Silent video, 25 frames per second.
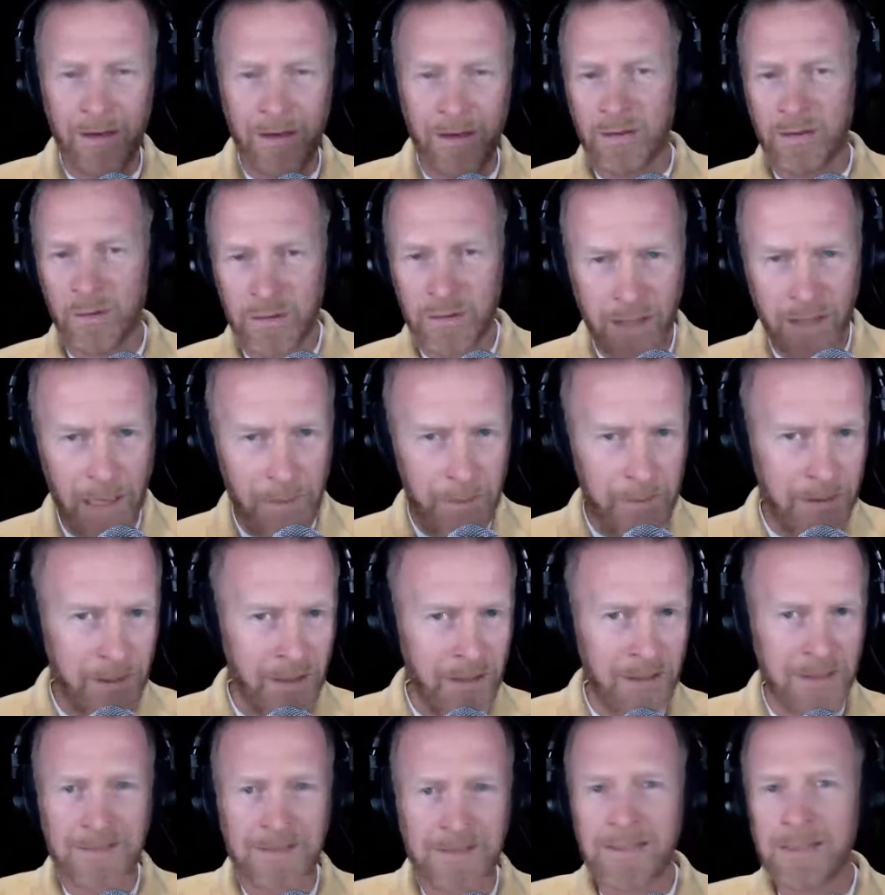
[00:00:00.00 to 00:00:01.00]
It's always going to happen
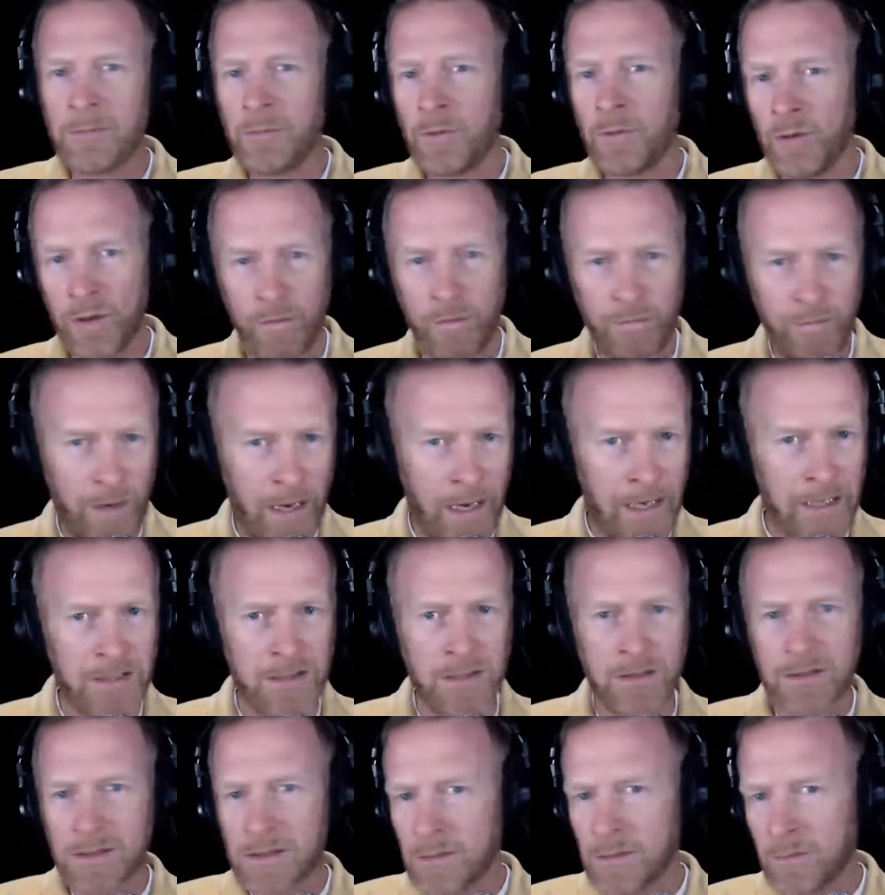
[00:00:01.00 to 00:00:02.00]
in a similar
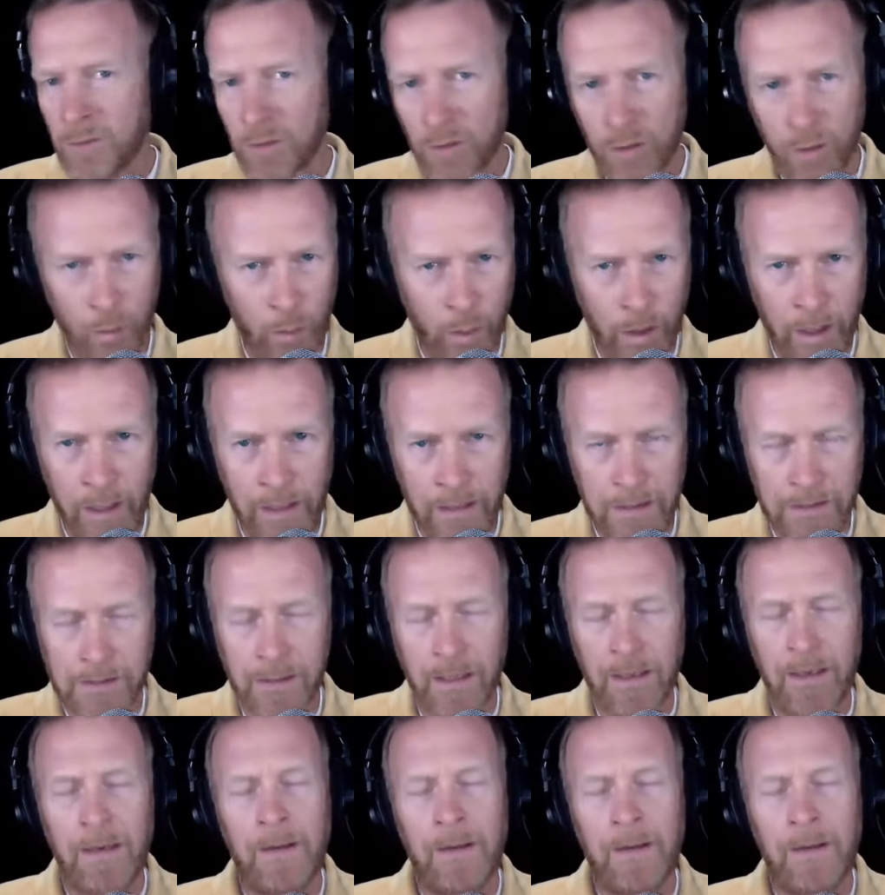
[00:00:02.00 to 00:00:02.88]
fashion, similar ways.